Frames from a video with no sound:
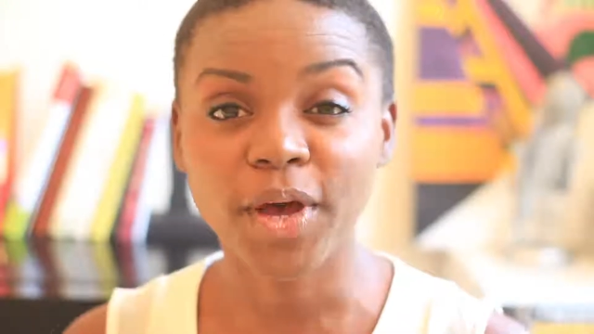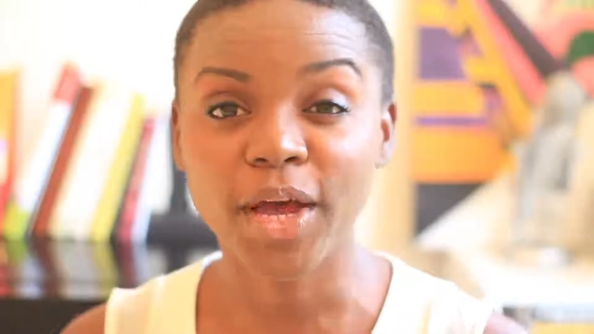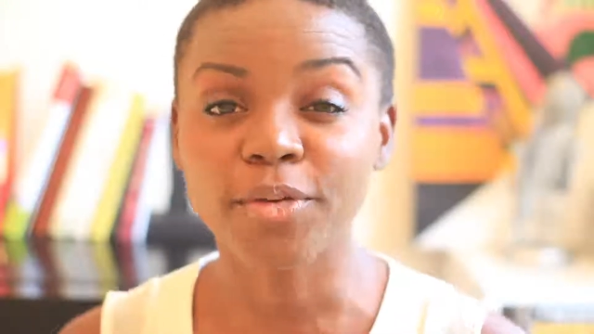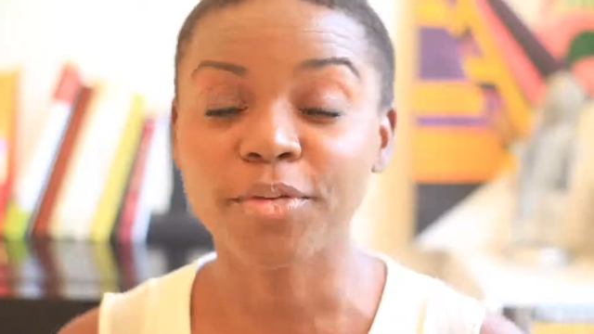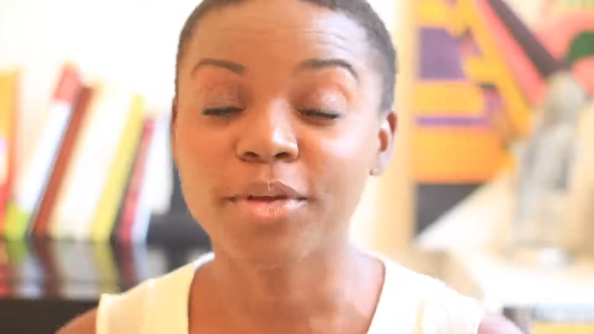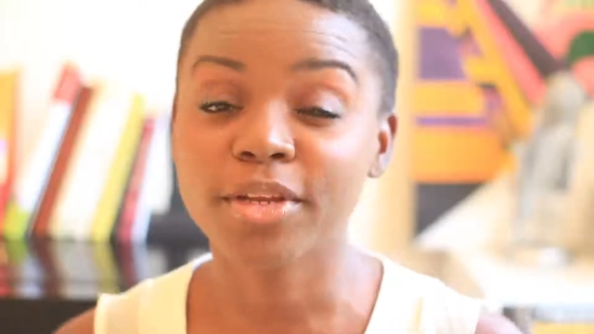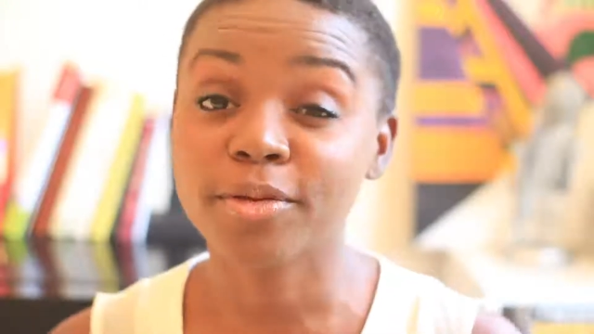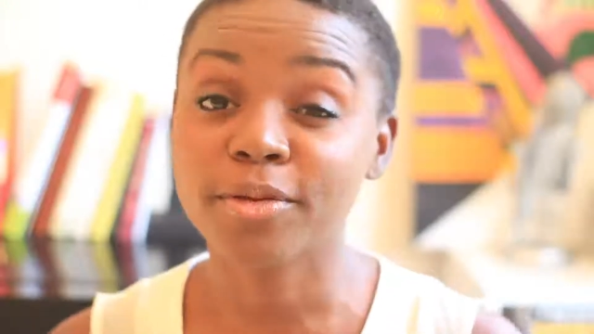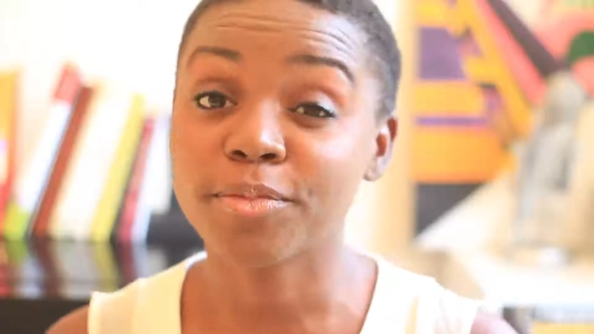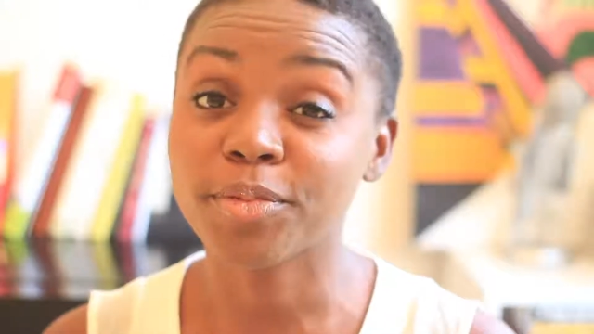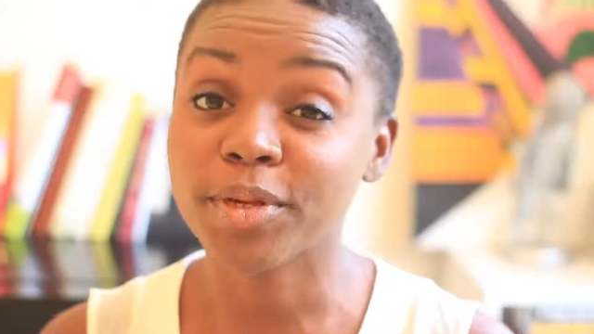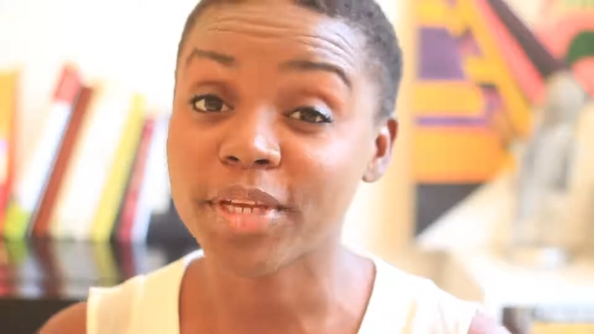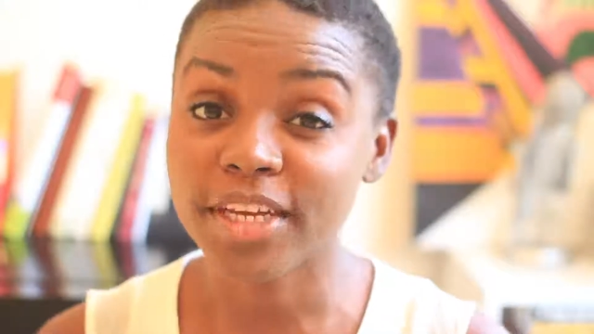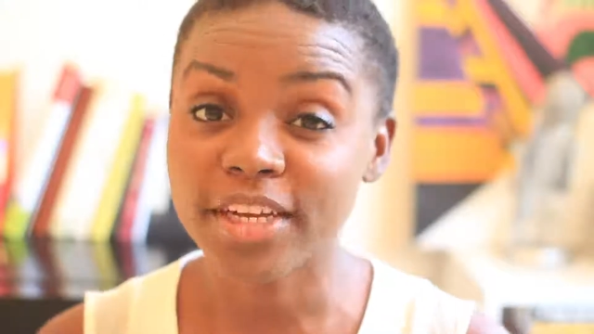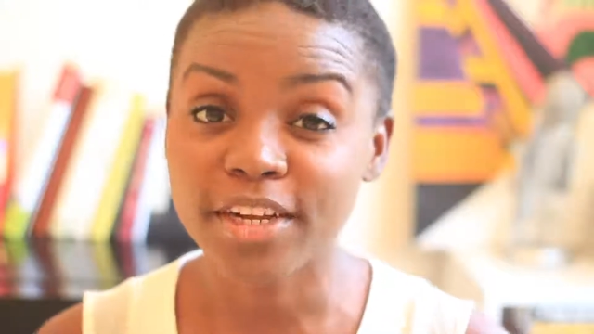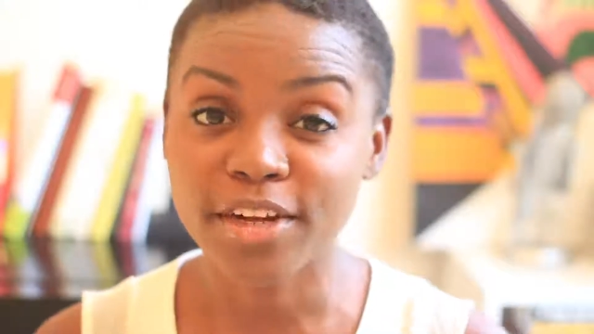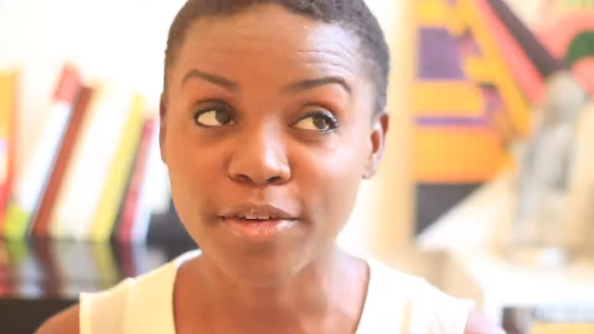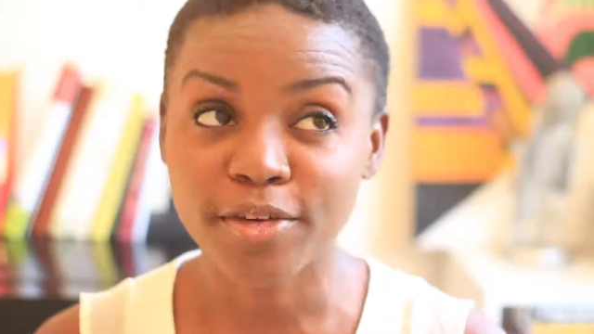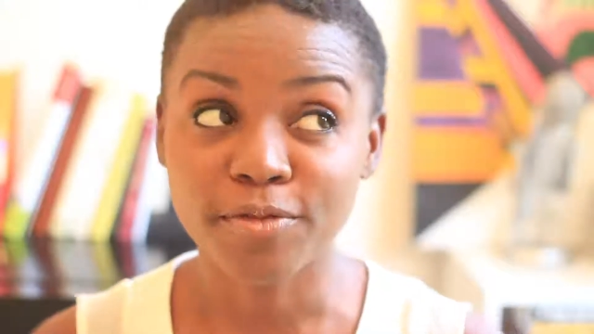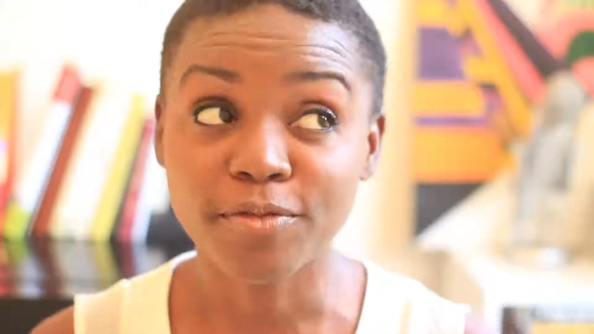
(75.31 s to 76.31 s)
I wouldn't be
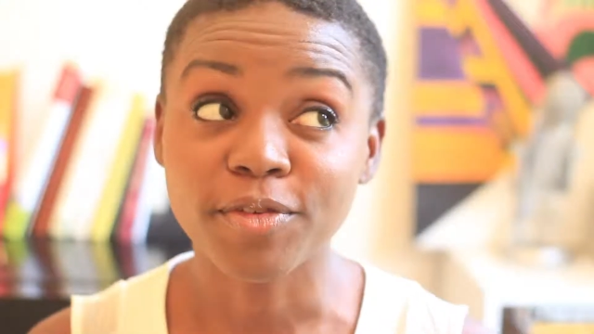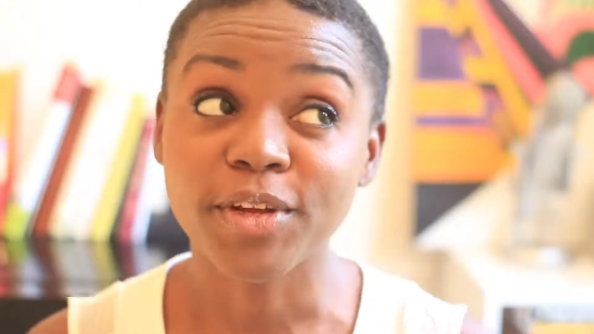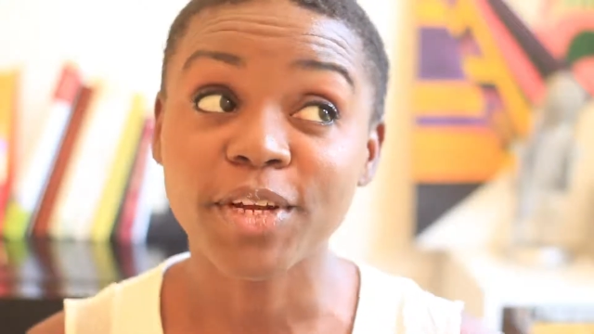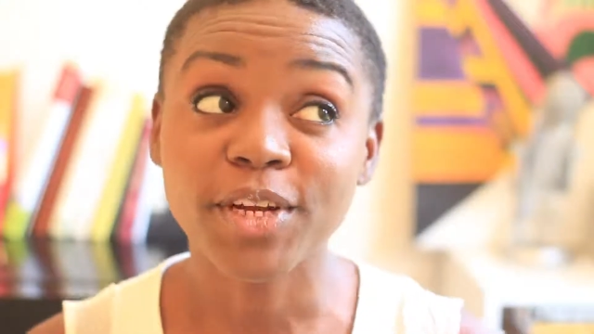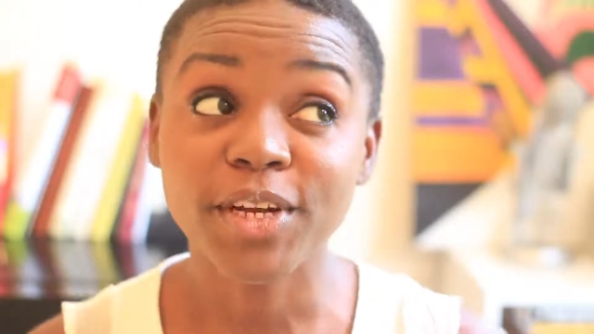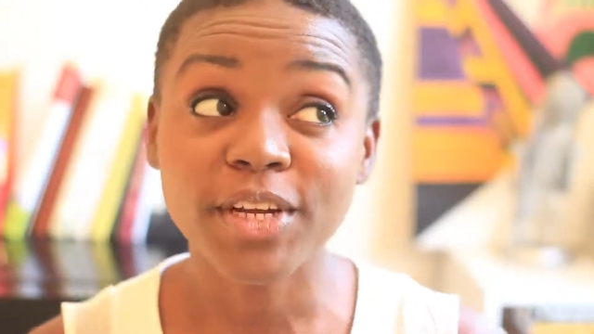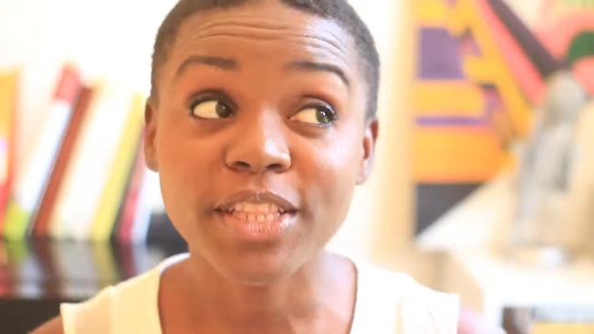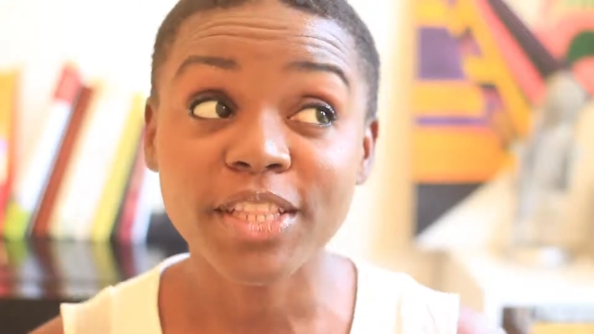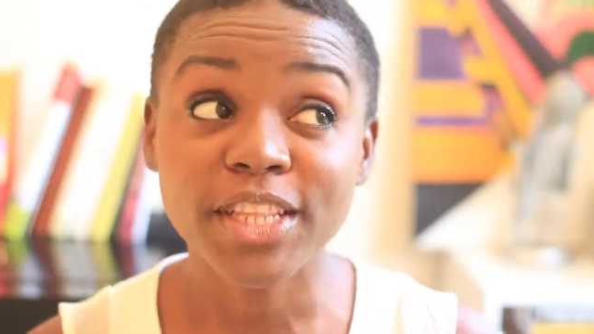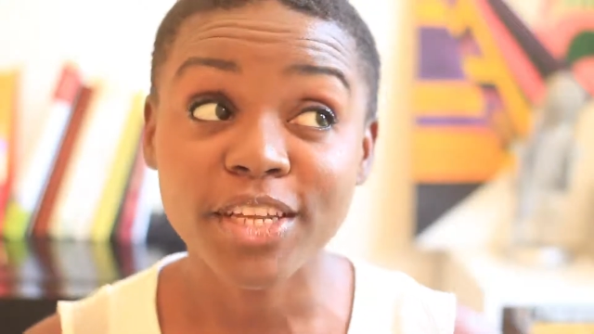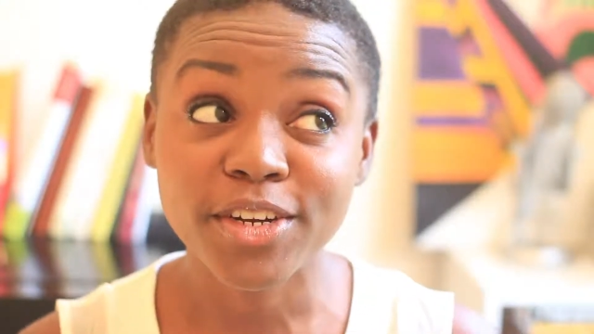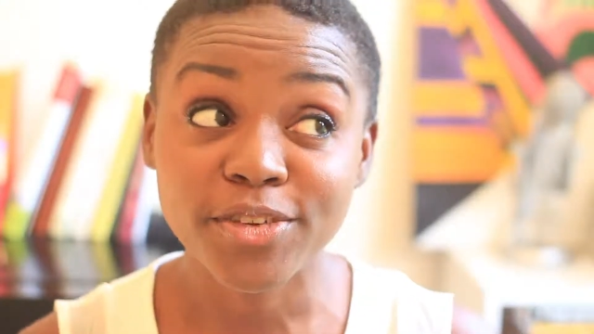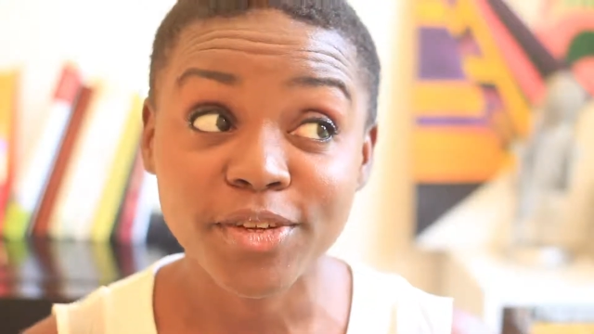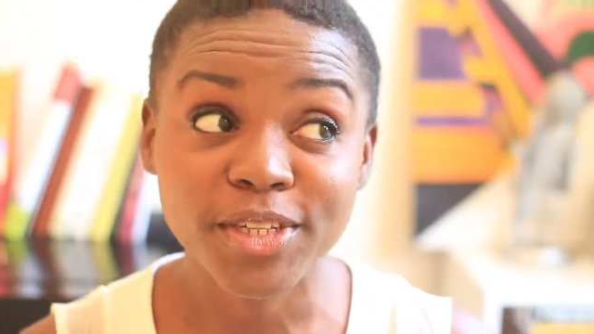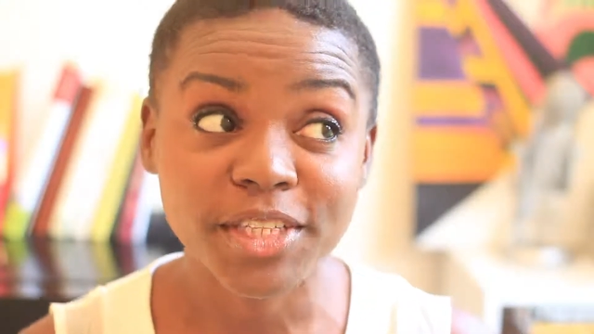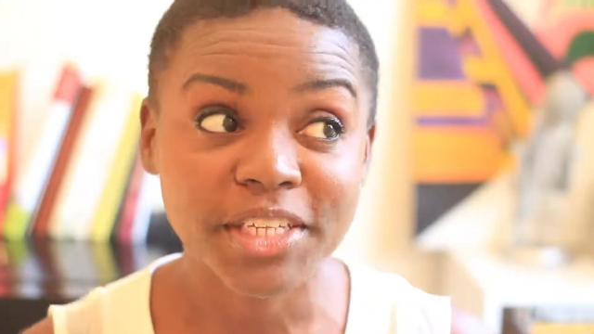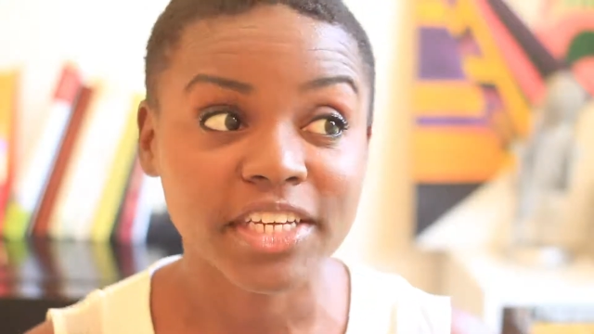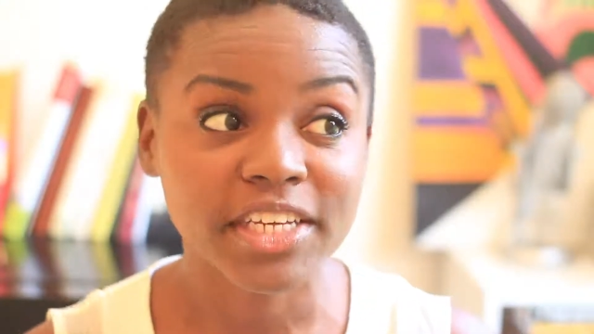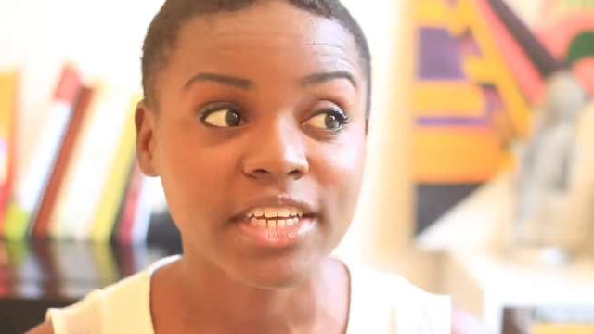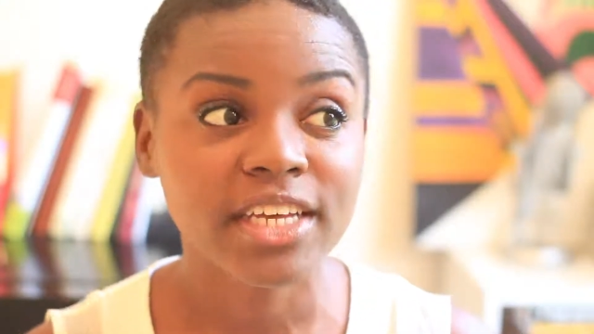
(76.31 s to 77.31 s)
here, very
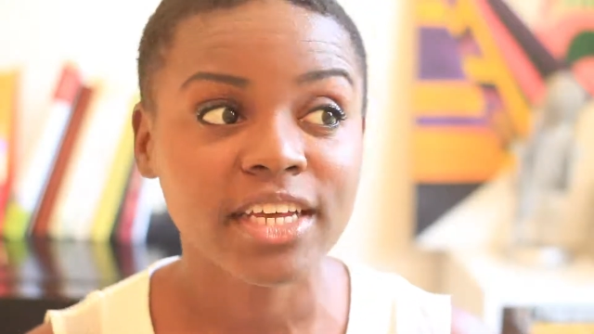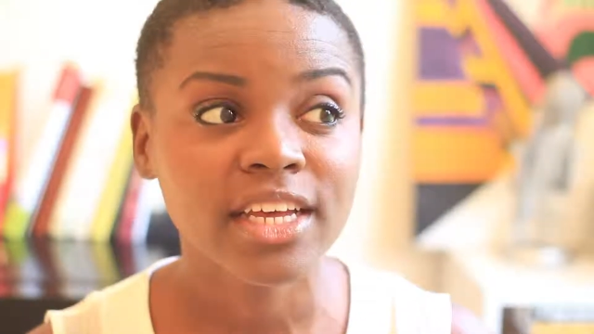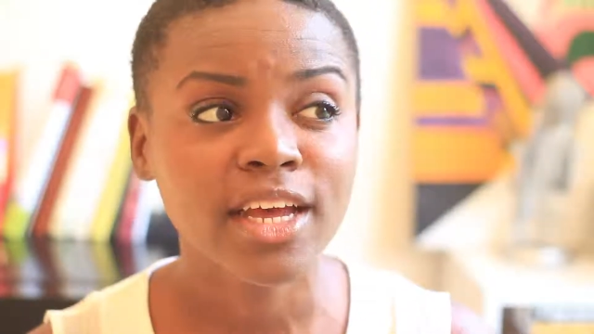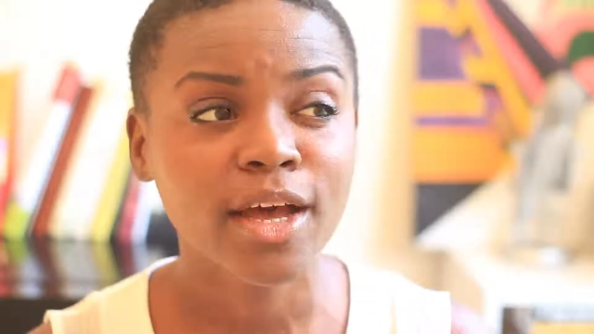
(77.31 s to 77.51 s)
literally,